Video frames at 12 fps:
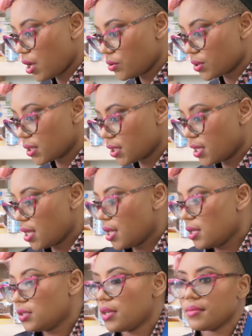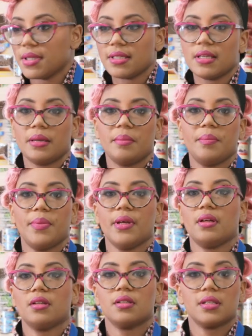out. So I'm just gonna
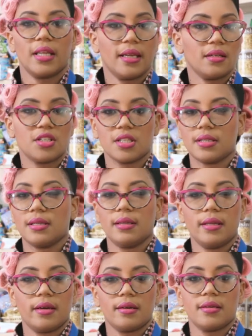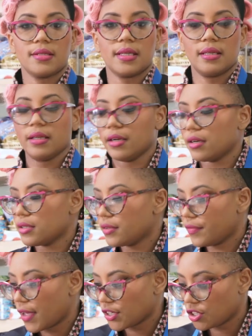build like just layers and layers
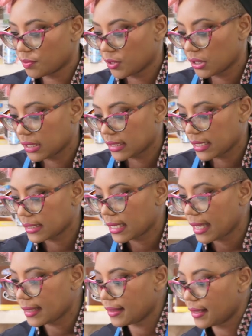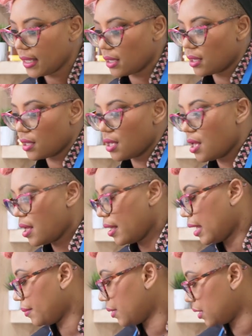of vegetable goodness. I think
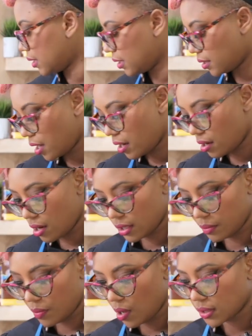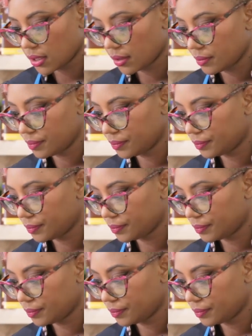I'm gonna start on the bottom